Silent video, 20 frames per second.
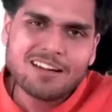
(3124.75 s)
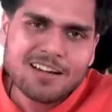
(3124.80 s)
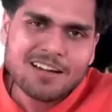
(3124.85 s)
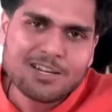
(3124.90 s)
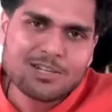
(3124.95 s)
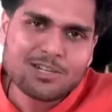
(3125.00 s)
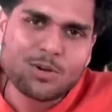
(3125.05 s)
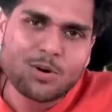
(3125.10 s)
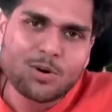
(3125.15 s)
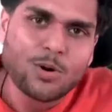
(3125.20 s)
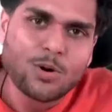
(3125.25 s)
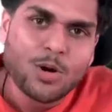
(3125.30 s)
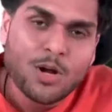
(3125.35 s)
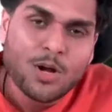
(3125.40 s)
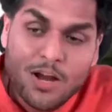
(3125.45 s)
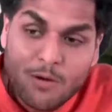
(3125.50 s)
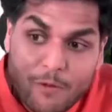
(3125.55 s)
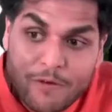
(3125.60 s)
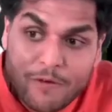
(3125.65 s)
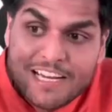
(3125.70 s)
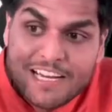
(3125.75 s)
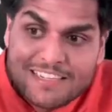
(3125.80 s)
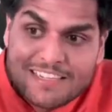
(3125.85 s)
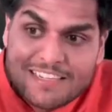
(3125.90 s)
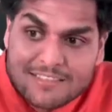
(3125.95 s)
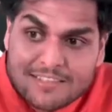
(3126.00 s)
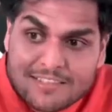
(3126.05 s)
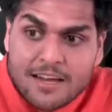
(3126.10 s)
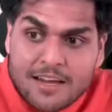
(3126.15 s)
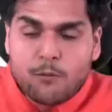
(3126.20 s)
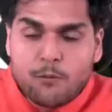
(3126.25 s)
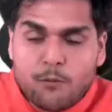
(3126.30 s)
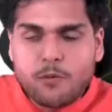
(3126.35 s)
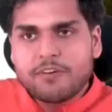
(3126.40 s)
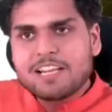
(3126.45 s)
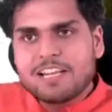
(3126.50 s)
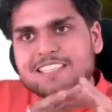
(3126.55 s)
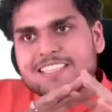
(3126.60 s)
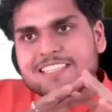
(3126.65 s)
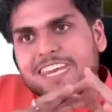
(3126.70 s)
So we will
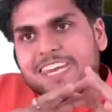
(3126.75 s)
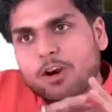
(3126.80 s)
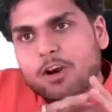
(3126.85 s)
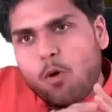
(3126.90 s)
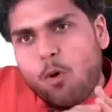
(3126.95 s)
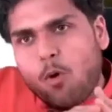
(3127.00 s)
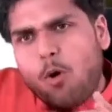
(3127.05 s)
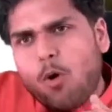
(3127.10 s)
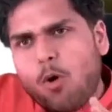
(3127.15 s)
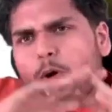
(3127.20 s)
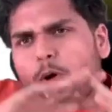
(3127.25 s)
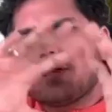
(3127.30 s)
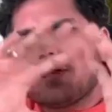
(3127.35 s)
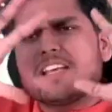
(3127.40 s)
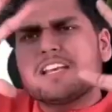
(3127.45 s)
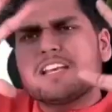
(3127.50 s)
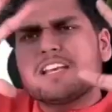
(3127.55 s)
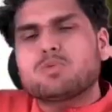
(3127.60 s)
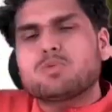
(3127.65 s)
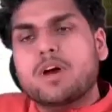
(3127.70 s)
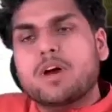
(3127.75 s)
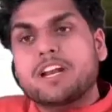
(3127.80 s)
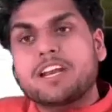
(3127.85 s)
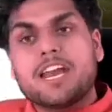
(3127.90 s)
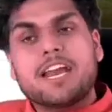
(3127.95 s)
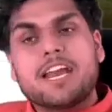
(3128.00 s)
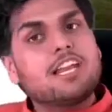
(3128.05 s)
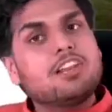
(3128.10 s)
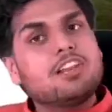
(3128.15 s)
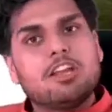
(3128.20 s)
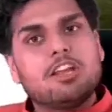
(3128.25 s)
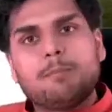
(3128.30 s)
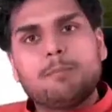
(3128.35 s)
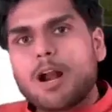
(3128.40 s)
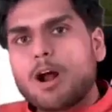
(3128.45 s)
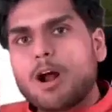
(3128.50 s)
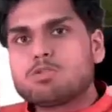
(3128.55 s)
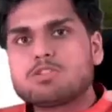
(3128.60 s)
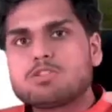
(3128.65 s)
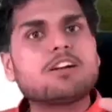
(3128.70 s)
see all this working in the
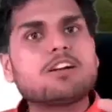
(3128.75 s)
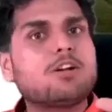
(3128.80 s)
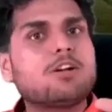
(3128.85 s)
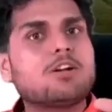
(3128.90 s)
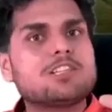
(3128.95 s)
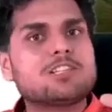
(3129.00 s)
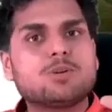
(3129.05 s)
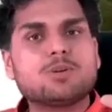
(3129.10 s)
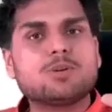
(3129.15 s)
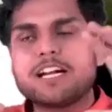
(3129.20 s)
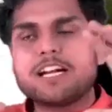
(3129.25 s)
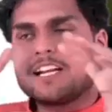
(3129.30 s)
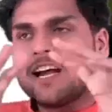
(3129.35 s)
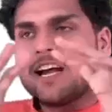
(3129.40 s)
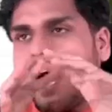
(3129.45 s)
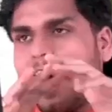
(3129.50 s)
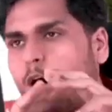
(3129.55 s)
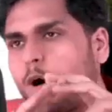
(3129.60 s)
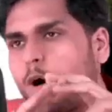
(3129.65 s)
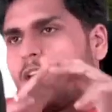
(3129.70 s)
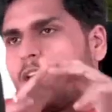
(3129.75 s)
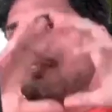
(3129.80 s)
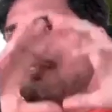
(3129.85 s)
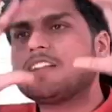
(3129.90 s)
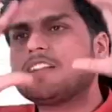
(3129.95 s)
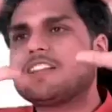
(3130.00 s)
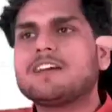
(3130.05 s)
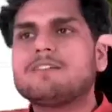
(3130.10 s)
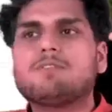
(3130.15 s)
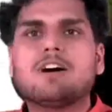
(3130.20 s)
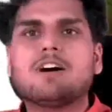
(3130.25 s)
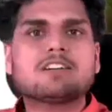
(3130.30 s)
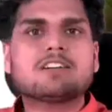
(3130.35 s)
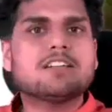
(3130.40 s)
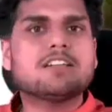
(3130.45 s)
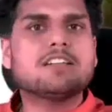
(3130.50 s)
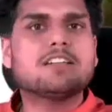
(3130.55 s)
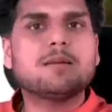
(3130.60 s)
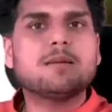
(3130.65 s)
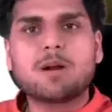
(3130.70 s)
browser also, that how everything works
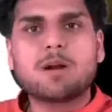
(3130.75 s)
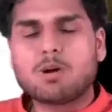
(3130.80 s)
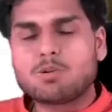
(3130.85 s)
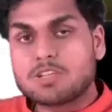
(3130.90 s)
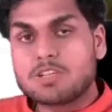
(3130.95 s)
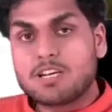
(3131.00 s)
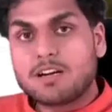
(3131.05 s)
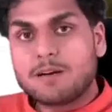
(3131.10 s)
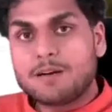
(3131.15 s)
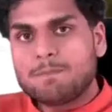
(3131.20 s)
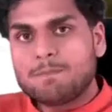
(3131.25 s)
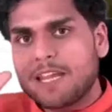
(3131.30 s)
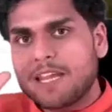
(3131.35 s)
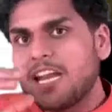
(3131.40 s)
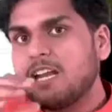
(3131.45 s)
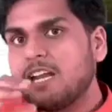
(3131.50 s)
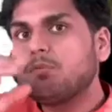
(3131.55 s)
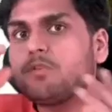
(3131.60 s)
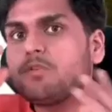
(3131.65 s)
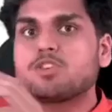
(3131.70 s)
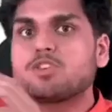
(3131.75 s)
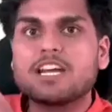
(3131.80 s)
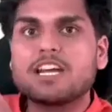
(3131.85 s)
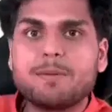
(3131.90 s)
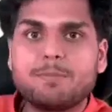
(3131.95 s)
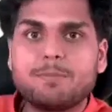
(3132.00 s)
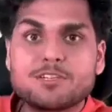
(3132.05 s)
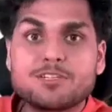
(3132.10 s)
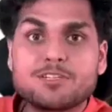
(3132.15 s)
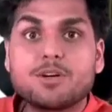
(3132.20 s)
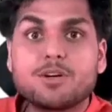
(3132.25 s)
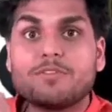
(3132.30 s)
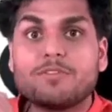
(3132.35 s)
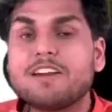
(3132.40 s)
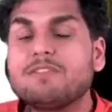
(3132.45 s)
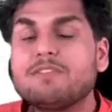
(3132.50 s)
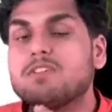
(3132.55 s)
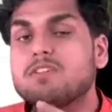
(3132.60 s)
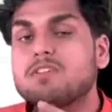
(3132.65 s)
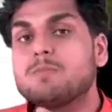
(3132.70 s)
in the browser in future episode when
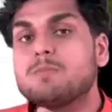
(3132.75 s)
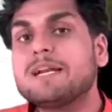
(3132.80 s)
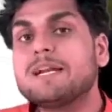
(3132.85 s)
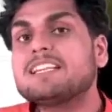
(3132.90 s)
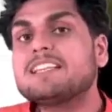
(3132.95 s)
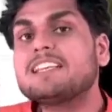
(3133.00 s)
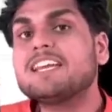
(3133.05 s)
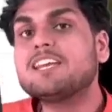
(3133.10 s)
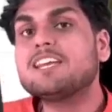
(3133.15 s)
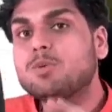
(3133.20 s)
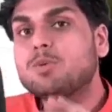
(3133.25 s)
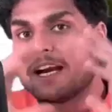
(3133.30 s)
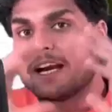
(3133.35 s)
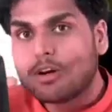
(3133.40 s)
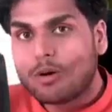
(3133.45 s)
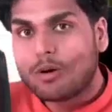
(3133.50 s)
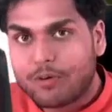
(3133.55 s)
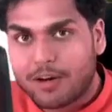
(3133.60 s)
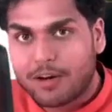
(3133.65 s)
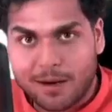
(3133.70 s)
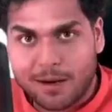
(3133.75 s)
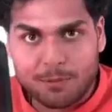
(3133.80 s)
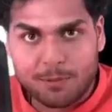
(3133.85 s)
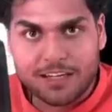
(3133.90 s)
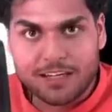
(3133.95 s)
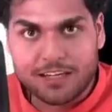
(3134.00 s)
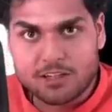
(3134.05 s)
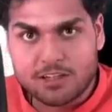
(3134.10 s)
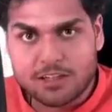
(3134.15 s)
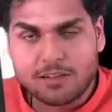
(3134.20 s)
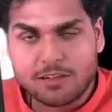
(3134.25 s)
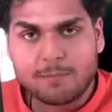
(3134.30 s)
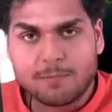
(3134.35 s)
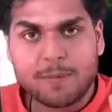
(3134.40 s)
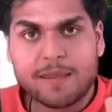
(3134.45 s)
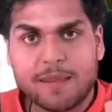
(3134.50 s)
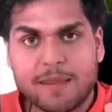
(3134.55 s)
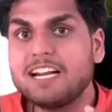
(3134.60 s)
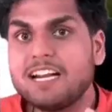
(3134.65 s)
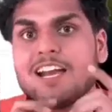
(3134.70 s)
we will build the UI of our application,
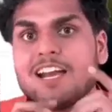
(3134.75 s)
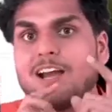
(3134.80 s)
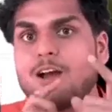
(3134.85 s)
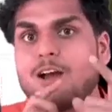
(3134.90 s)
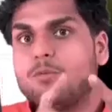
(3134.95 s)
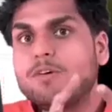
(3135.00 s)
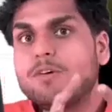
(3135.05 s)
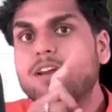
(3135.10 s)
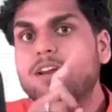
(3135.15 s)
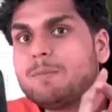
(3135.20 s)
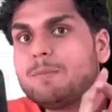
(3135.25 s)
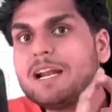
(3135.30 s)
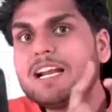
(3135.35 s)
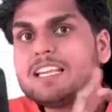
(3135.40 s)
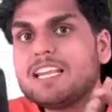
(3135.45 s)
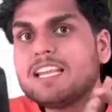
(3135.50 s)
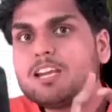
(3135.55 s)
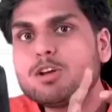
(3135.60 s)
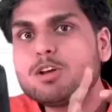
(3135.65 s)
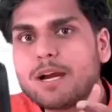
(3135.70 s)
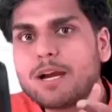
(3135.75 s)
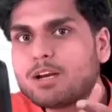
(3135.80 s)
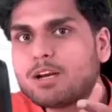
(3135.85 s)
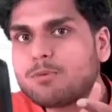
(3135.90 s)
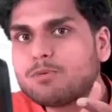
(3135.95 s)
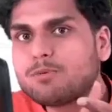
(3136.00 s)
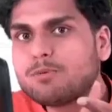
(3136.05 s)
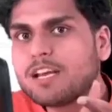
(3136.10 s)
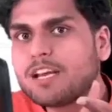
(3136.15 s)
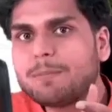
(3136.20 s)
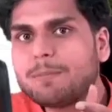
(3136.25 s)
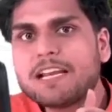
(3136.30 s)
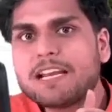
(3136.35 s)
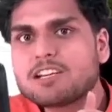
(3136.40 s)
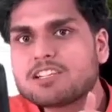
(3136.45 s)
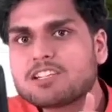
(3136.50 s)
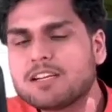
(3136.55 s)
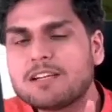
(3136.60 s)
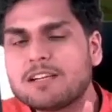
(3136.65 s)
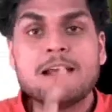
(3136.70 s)
right? We will build the UI of the
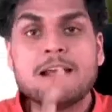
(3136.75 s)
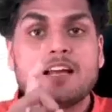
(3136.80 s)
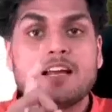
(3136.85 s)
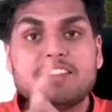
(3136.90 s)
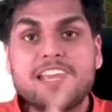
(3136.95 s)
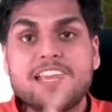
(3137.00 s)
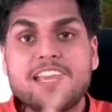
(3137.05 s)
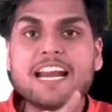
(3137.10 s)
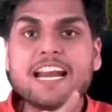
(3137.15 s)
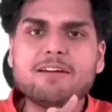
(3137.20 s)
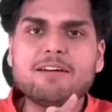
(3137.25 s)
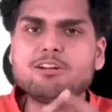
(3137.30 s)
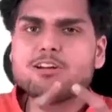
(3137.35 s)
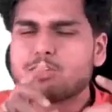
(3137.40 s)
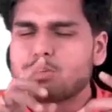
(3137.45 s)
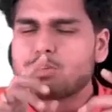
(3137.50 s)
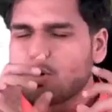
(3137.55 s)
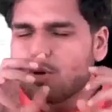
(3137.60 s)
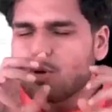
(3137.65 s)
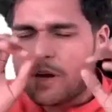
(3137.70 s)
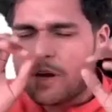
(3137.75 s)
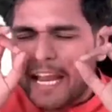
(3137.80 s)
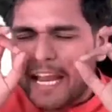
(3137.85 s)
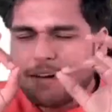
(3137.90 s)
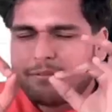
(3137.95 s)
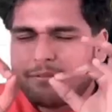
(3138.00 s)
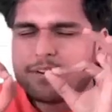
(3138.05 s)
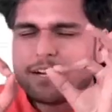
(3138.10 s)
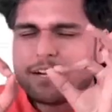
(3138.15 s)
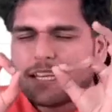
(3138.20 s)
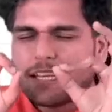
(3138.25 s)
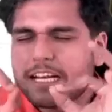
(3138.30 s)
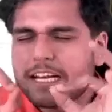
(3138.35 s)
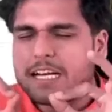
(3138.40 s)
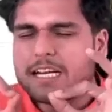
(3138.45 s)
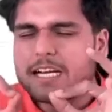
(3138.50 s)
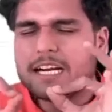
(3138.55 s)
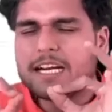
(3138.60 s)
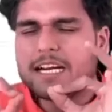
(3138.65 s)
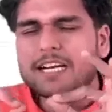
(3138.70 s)
application. Then I will show you everything
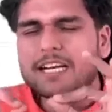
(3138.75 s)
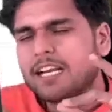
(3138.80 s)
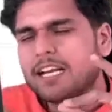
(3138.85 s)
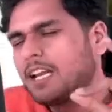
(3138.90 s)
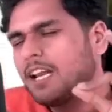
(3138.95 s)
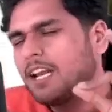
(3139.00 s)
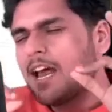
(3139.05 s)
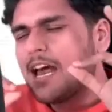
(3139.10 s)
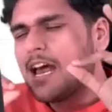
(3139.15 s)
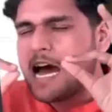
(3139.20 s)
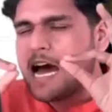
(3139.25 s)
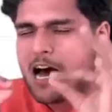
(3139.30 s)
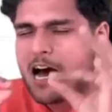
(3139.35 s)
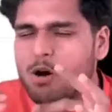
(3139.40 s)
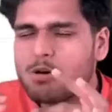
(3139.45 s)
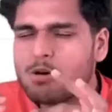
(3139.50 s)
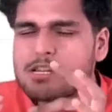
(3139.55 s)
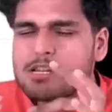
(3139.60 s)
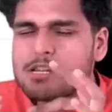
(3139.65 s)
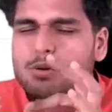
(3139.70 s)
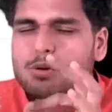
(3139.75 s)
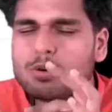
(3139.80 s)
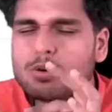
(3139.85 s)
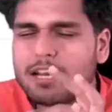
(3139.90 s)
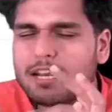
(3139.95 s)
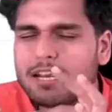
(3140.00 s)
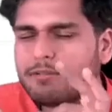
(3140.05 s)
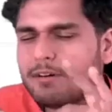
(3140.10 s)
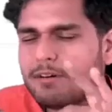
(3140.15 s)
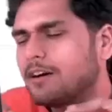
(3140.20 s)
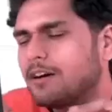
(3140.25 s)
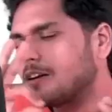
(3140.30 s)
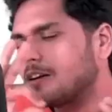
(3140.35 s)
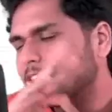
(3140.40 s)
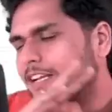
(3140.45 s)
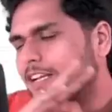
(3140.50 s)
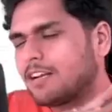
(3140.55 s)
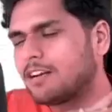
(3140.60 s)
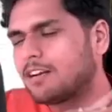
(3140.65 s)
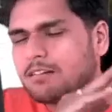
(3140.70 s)
in detail, how the cookie works
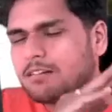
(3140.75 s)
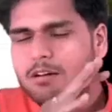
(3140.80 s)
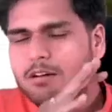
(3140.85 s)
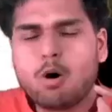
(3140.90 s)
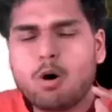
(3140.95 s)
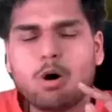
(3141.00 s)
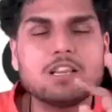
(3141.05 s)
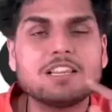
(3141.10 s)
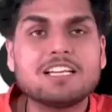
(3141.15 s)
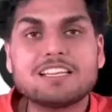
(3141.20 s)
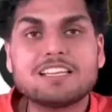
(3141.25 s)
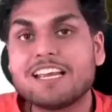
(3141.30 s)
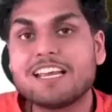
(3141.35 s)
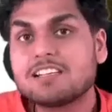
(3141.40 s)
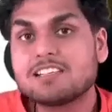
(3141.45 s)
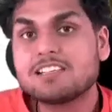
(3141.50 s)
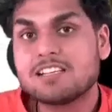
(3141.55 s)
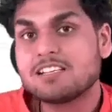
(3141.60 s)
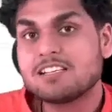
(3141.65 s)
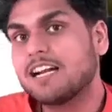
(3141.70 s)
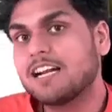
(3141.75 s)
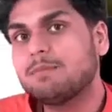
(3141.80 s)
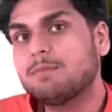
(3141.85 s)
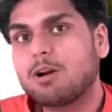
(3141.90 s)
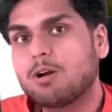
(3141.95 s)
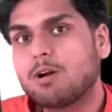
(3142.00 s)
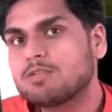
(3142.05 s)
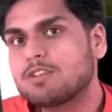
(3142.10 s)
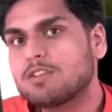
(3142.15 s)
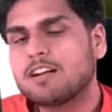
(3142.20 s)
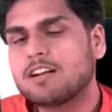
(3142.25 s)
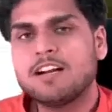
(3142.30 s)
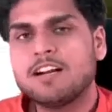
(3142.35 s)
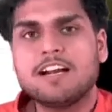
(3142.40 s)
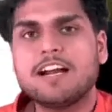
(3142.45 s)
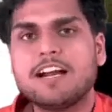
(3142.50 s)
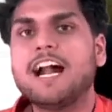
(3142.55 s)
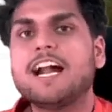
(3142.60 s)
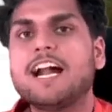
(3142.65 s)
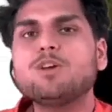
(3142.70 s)
and all the things inside browser.
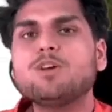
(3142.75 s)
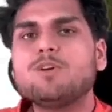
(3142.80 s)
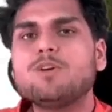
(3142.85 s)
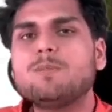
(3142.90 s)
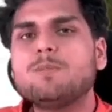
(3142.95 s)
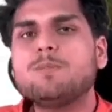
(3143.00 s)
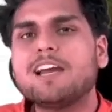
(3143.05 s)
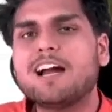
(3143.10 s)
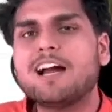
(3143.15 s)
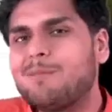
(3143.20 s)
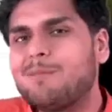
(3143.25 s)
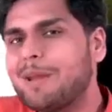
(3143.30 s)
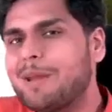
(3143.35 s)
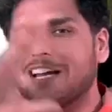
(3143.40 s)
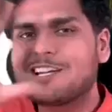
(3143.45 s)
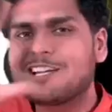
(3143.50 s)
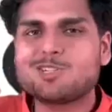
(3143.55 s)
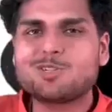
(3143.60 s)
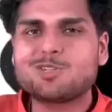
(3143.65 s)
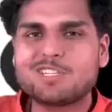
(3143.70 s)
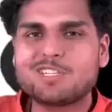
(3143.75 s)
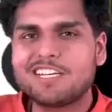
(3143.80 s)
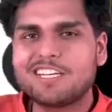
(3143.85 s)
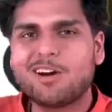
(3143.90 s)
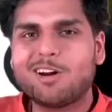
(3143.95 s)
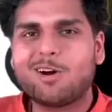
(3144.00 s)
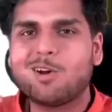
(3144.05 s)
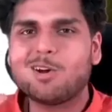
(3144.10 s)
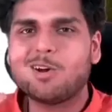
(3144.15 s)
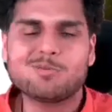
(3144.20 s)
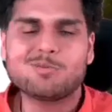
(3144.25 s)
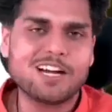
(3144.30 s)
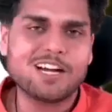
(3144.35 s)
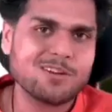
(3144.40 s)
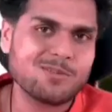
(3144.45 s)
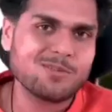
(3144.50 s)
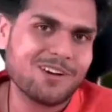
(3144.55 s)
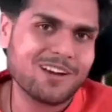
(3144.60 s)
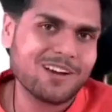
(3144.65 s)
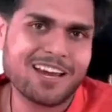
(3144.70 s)
And you will be amazed to see all of that
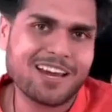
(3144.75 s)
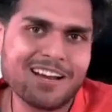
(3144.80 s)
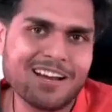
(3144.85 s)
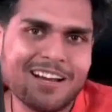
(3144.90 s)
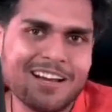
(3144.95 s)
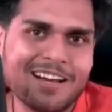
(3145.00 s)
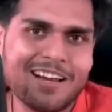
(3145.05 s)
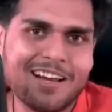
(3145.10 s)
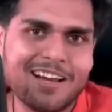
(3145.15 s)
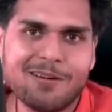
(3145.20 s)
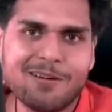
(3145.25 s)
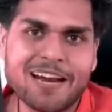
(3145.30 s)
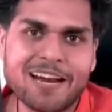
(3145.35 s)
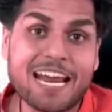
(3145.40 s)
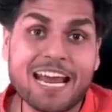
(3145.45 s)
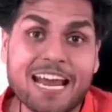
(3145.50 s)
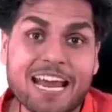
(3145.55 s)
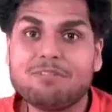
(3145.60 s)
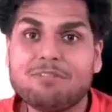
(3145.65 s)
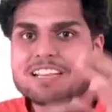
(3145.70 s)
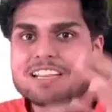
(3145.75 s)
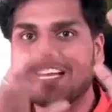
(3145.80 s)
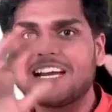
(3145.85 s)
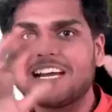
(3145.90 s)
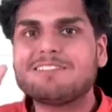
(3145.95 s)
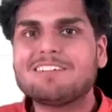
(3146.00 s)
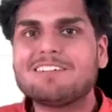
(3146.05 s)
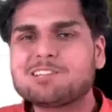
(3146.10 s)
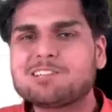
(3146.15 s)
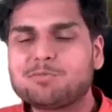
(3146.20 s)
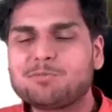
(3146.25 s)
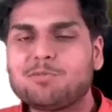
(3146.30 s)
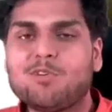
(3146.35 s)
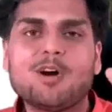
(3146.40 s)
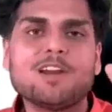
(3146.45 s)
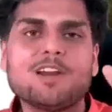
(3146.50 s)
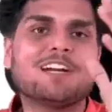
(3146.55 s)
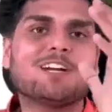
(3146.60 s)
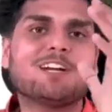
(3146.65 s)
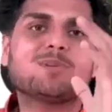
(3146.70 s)
working and everything will fall
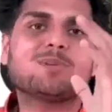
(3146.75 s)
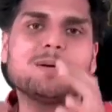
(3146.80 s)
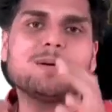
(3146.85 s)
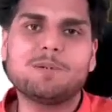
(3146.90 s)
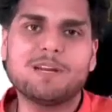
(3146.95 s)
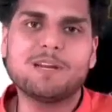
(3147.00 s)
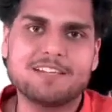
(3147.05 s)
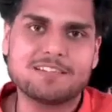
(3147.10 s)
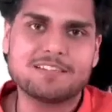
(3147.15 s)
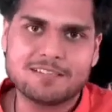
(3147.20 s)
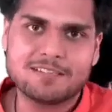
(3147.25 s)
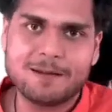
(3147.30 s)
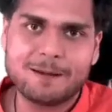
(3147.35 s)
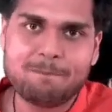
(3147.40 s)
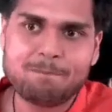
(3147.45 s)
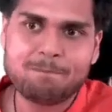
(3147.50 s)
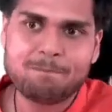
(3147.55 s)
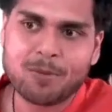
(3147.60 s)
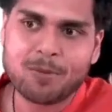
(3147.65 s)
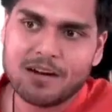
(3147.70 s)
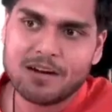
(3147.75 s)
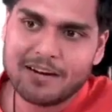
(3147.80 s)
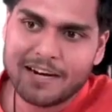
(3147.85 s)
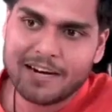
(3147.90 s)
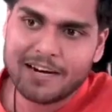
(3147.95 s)
into the place, right?